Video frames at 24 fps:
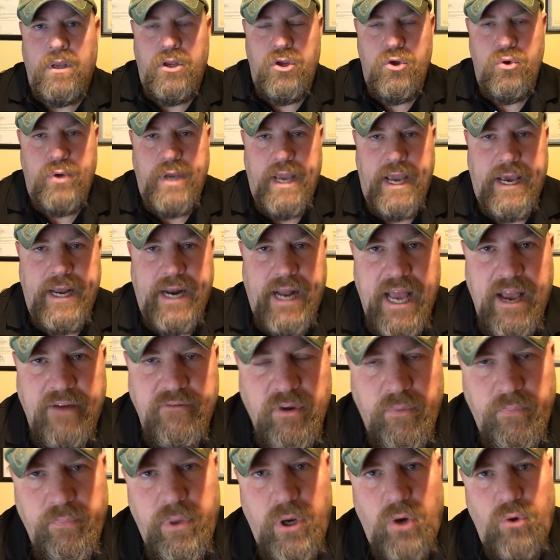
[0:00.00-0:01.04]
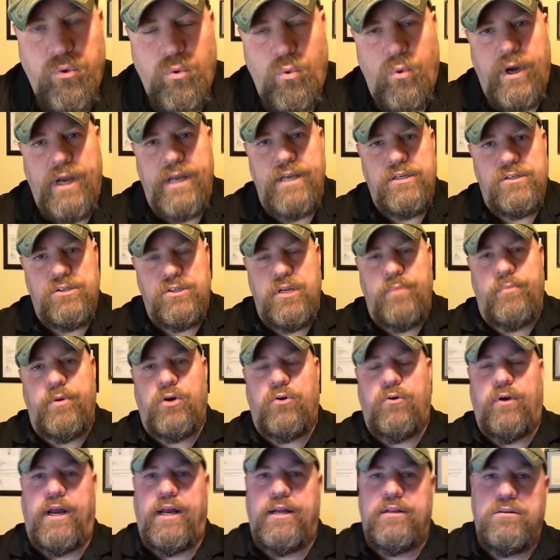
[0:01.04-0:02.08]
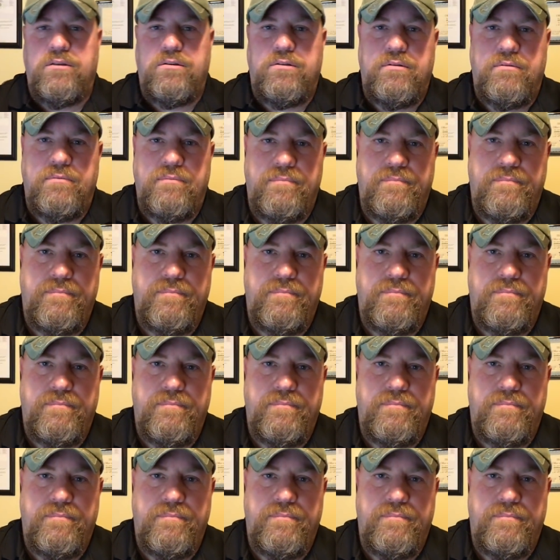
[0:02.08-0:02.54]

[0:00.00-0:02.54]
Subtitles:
You can't have it both ways, Democrats.